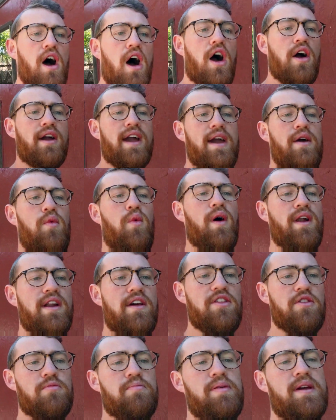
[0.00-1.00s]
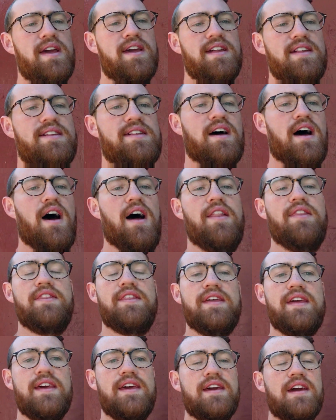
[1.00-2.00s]
Okay, one other piece on
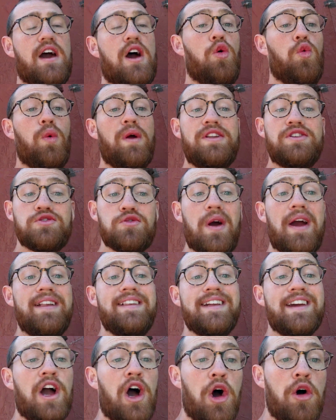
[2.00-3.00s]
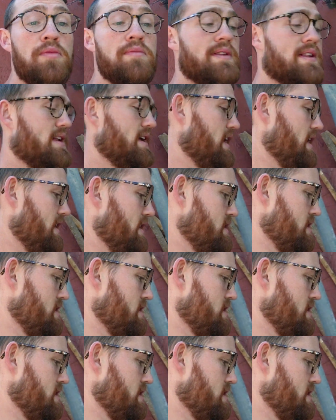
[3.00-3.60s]
the Winterizing homestead